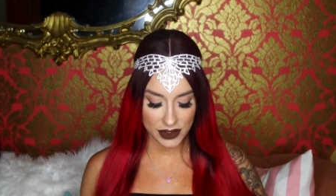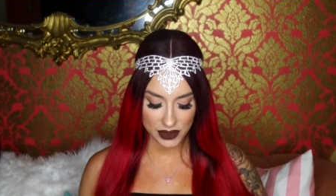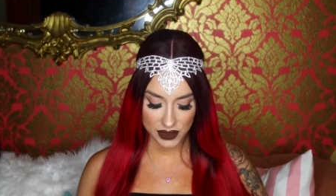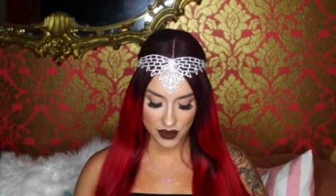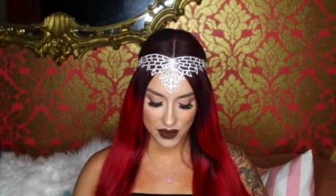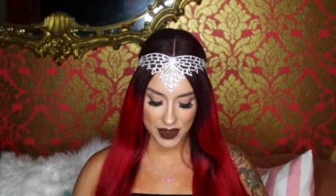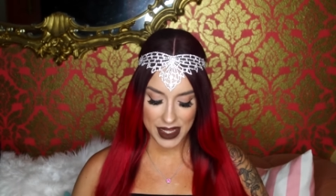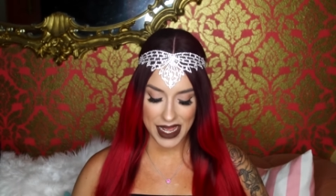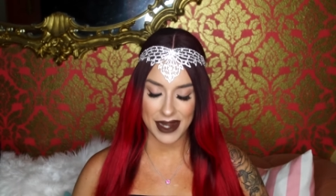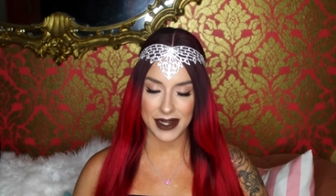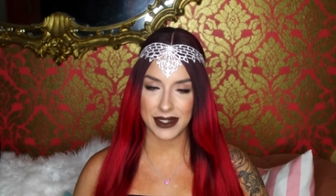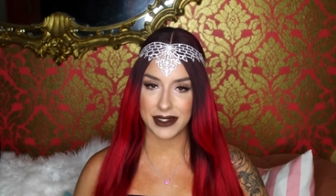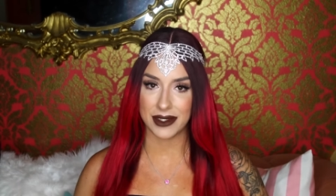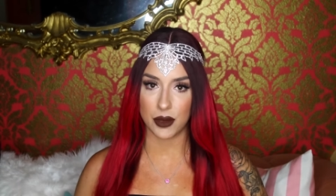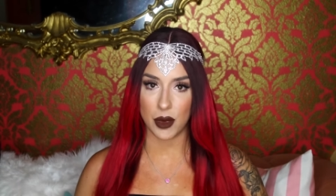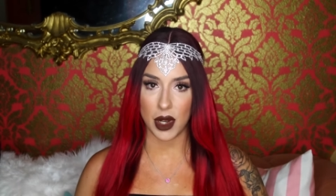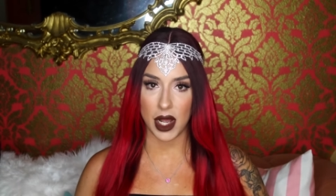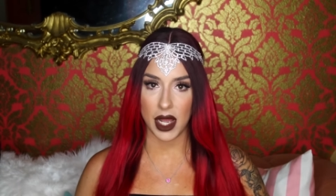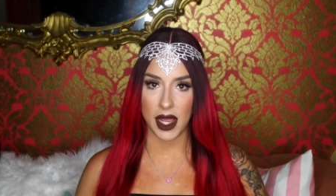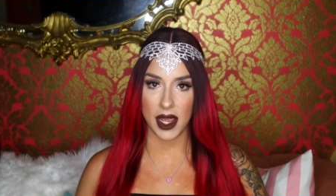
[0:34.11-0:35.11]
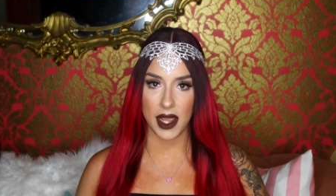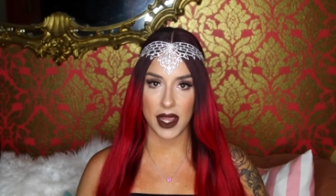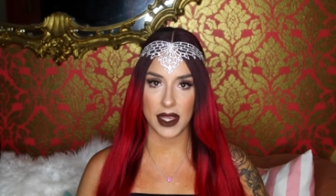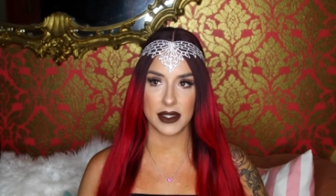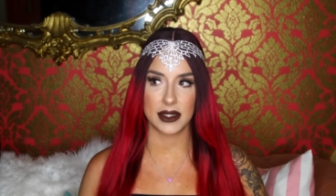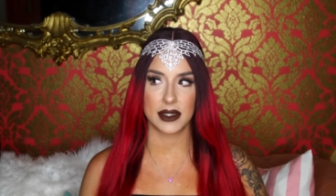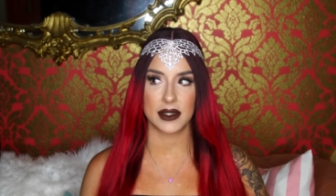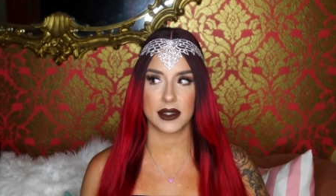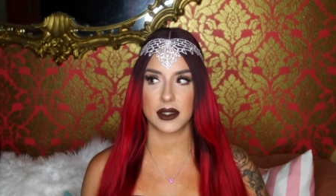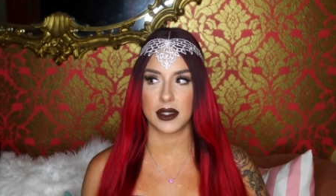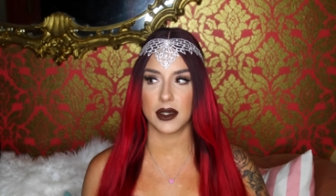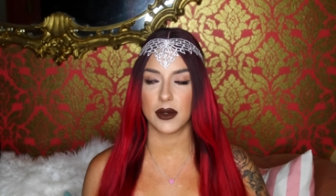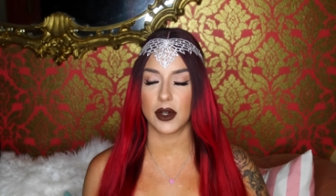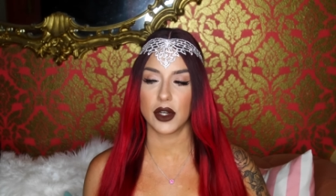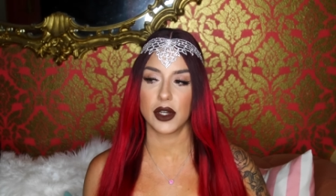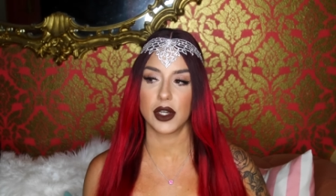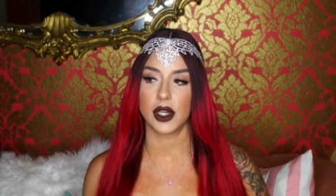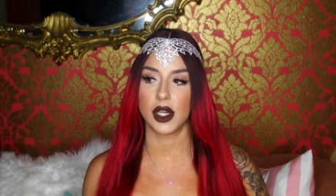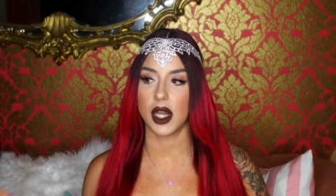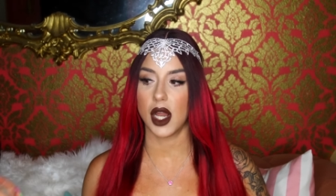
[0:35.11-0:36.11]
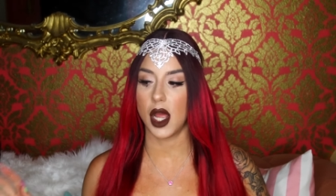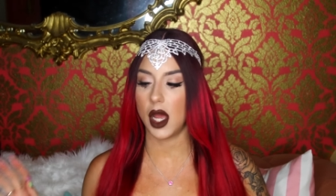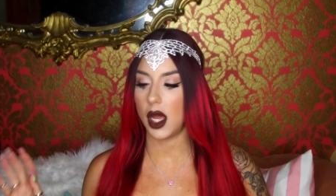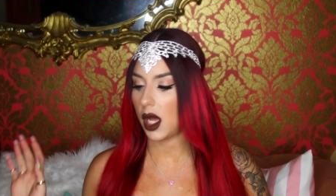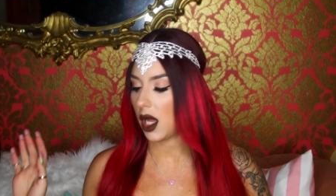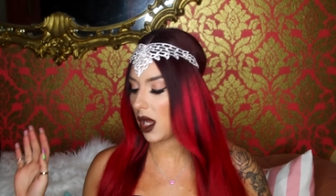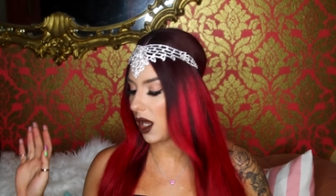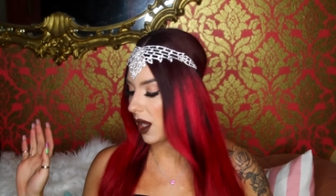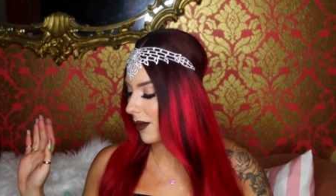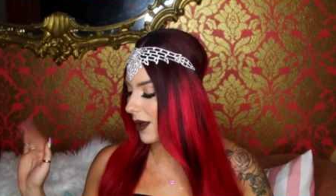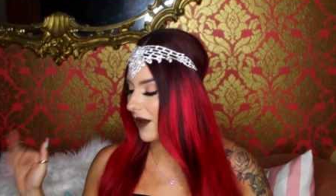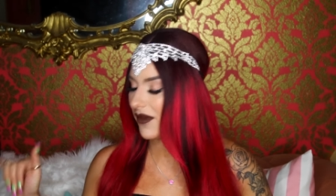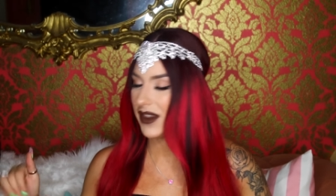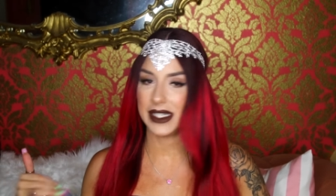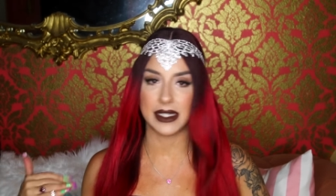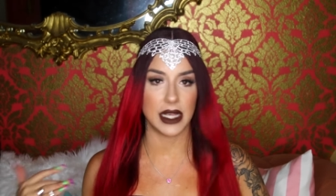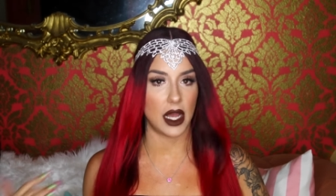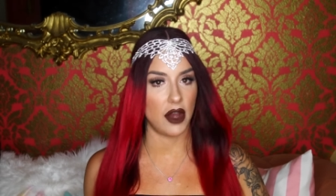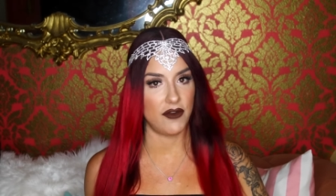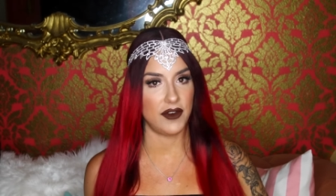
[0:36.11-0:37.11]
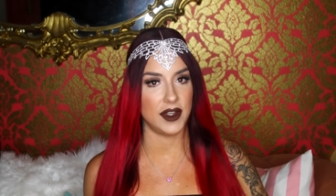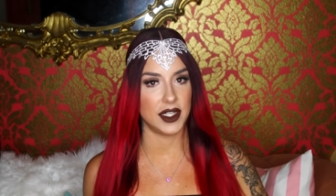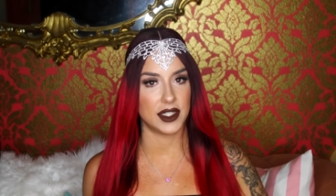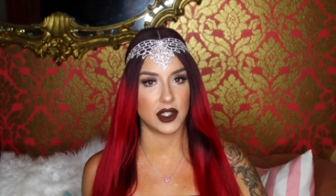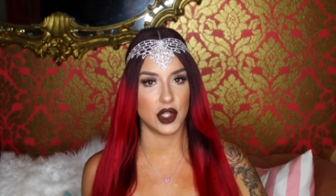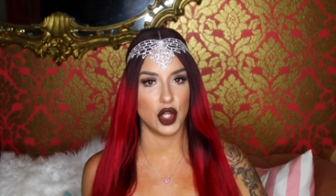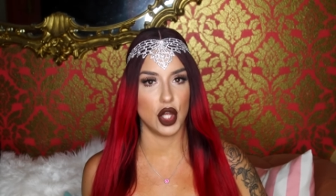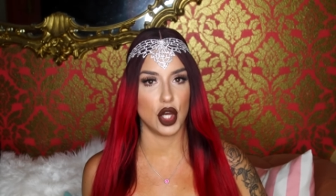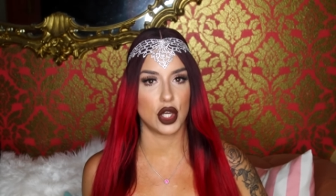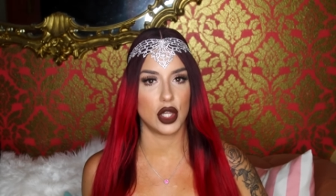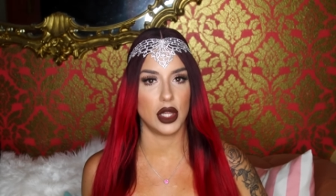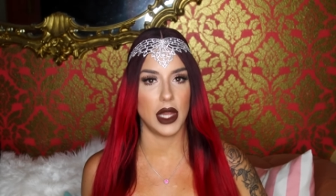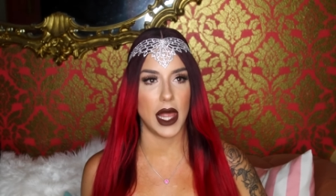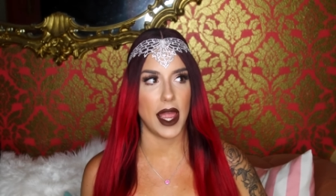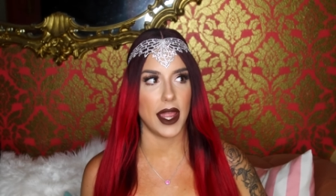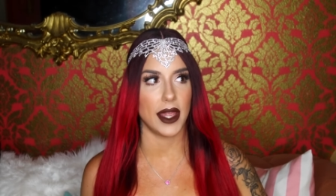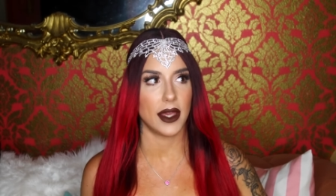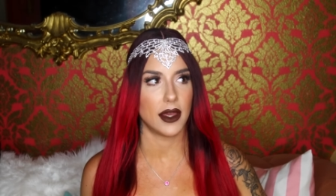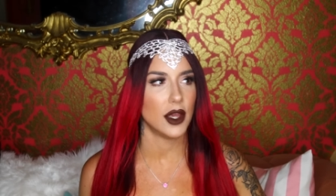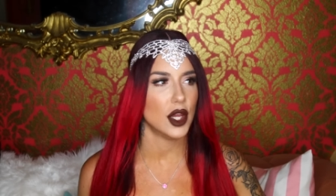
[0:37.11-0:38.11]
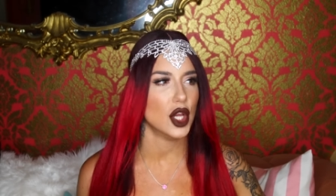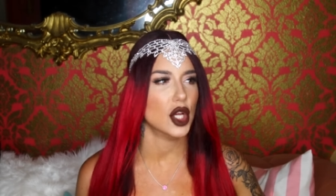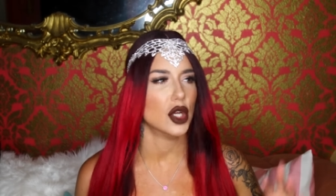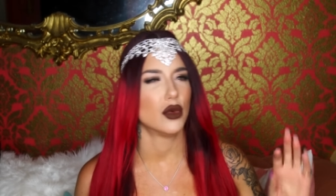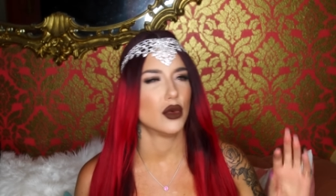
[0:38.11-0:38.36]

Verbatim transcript: So that is why certain um, of these outfits look like